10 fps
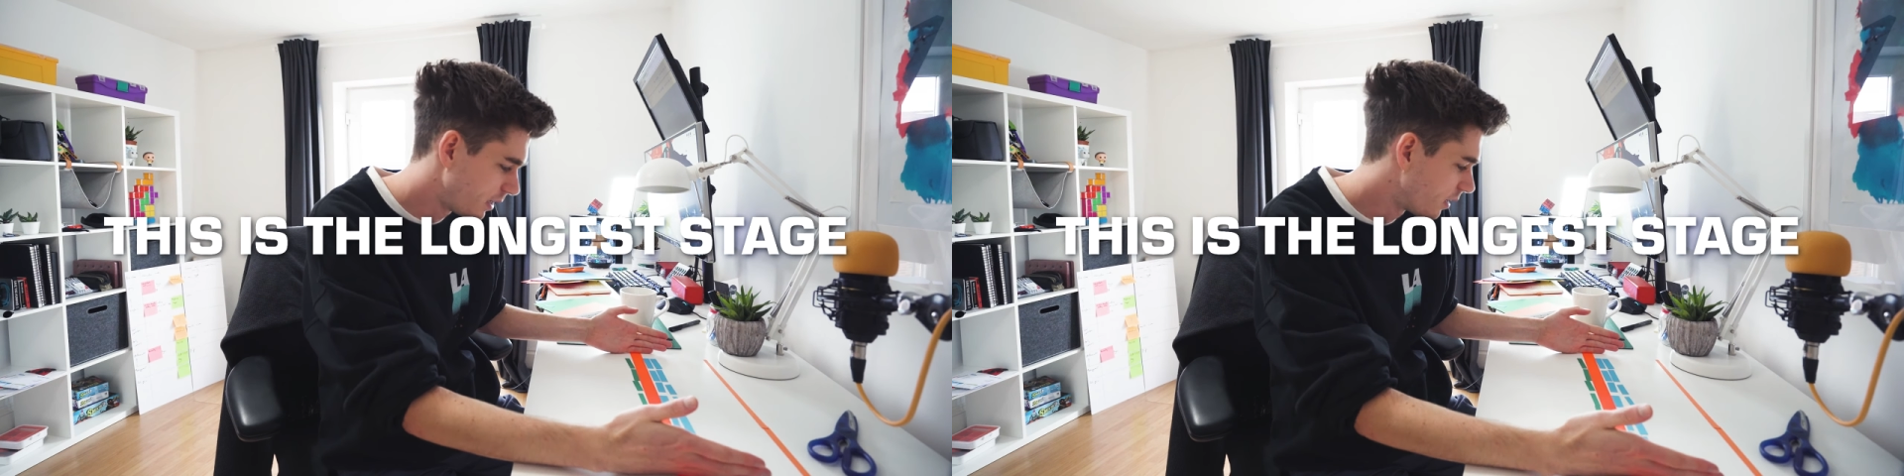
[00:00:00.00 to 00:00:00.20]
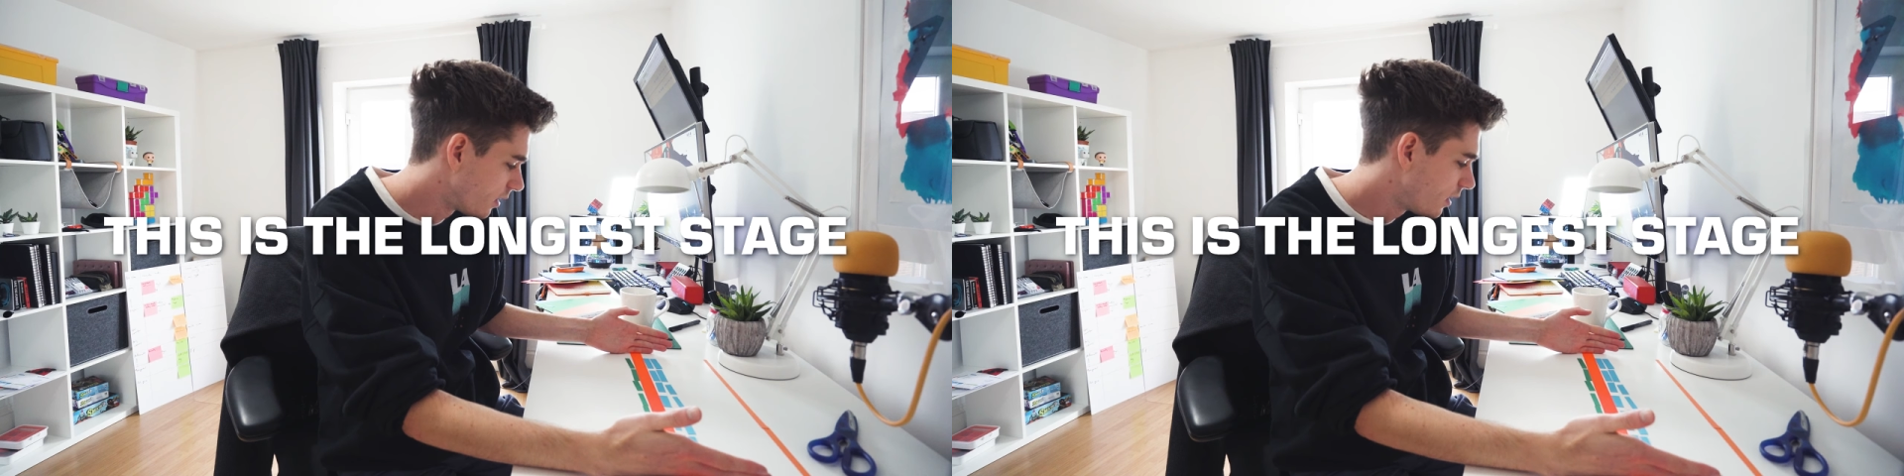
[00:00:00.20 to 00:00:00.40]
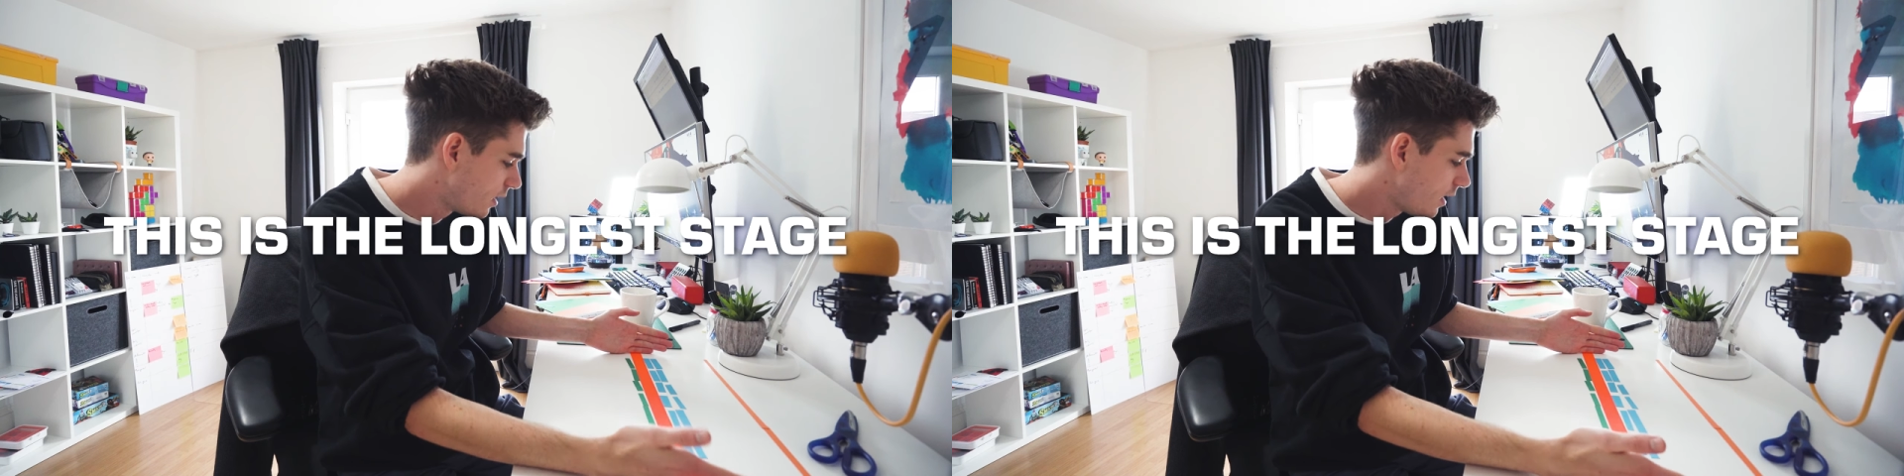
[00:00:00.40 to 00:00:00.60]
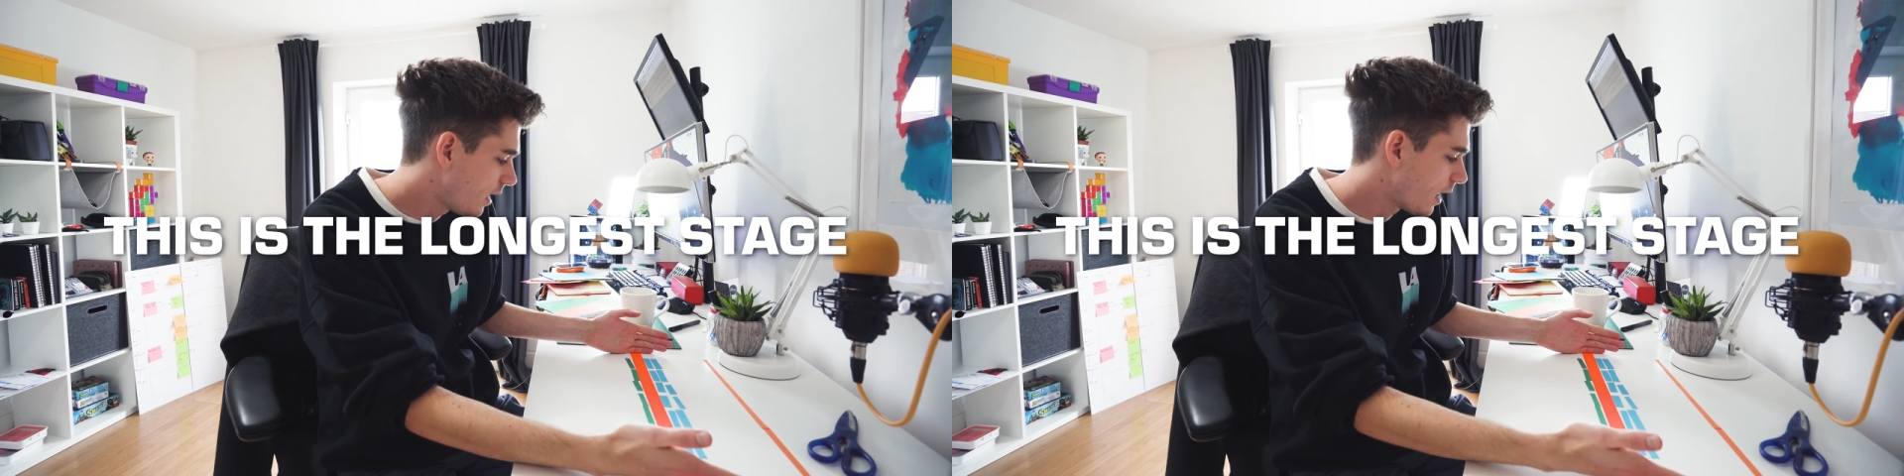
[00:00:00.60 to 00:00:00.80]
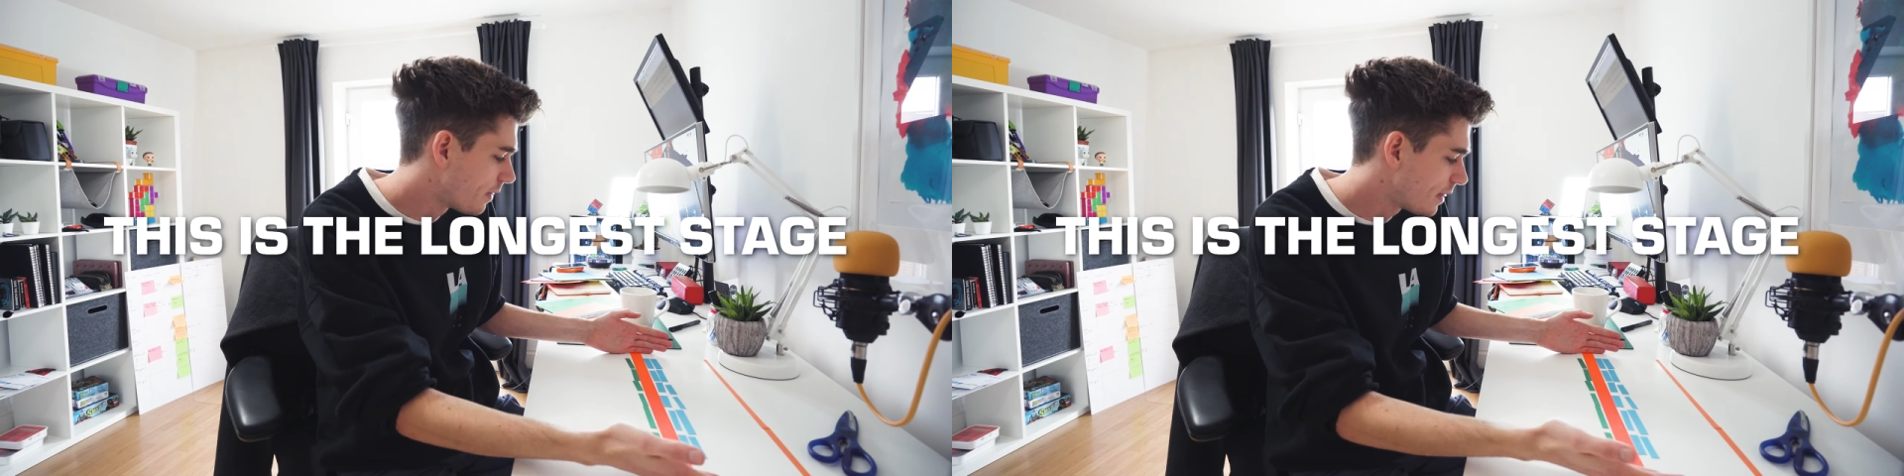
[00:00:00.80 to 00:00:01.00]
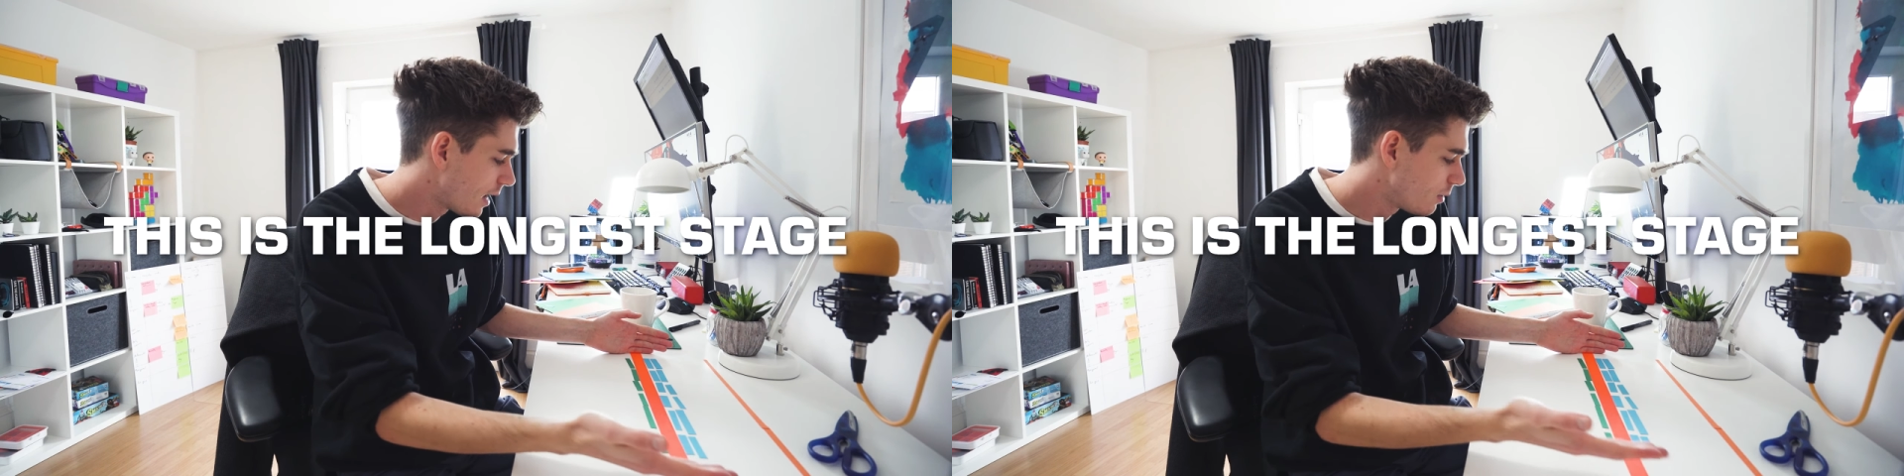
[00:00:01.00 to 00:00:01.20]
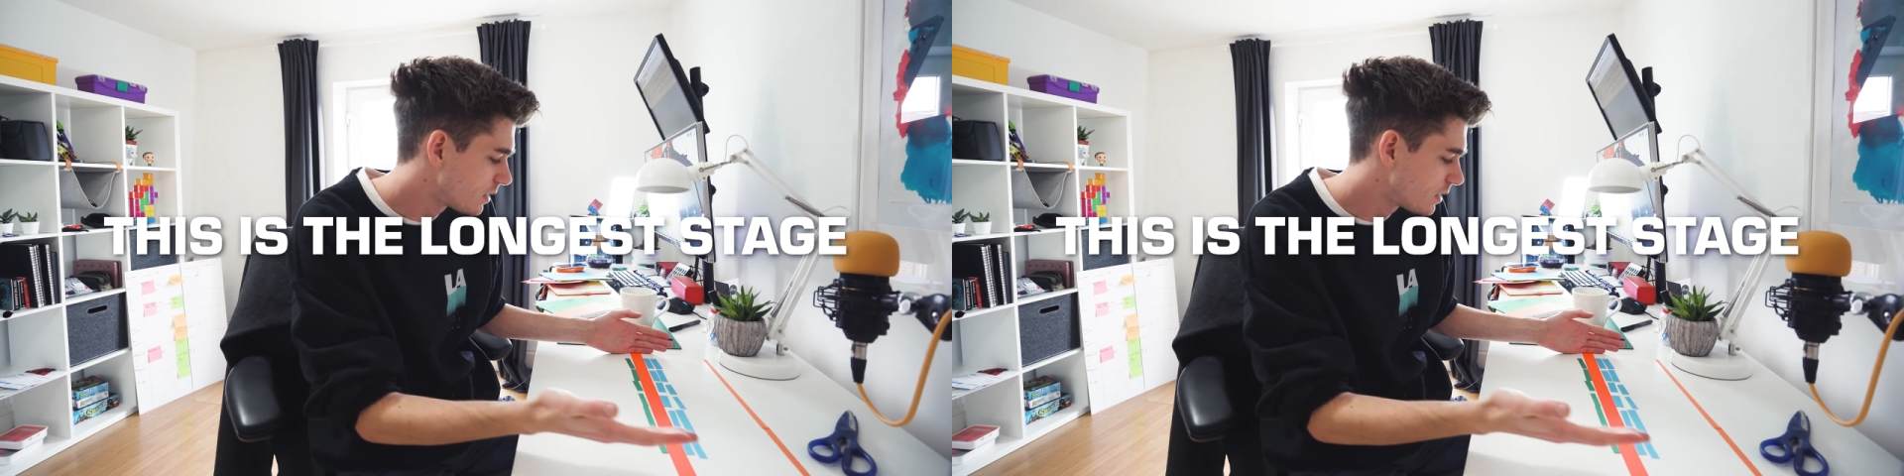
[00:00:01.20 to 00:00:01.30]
bit, and now